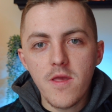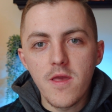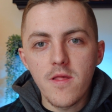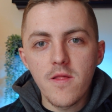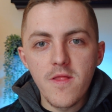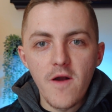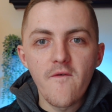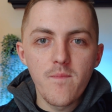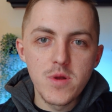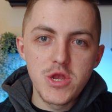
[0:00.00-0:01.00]
it
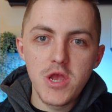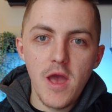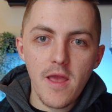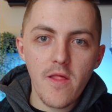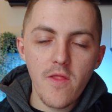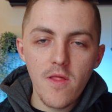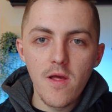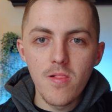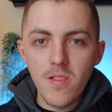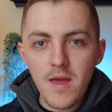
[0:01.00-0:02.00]
self-projects
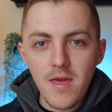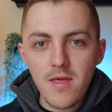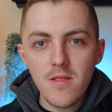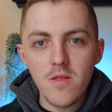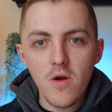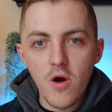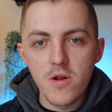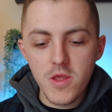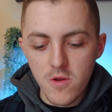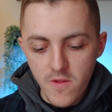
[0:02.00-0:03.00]
light
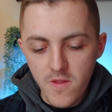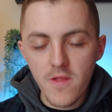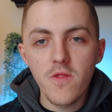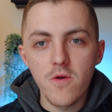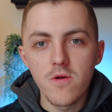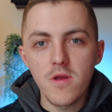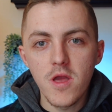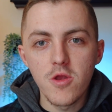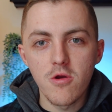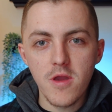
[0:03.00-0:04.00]
onto your sensor
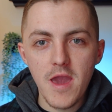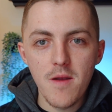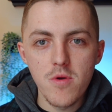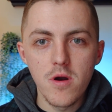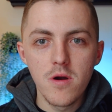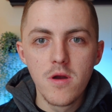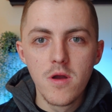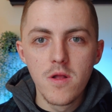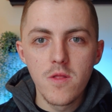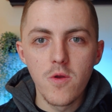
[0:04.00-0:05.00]
in your camera
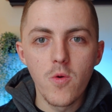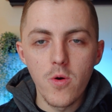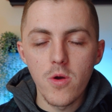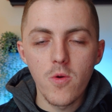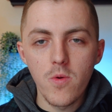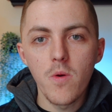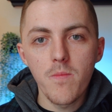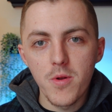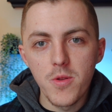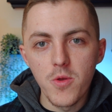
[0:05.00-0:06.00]
to quote unquote
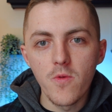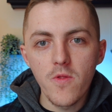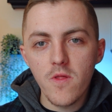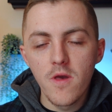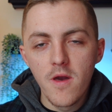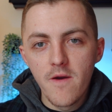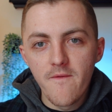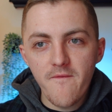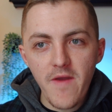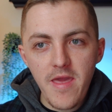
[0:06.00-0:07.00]
produce
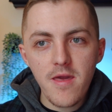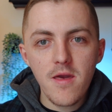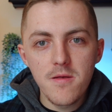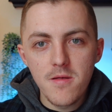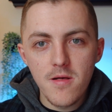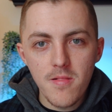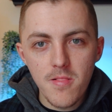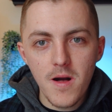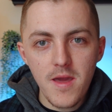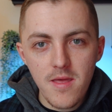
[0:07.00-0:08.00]
fake
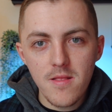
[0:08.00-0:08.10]
light.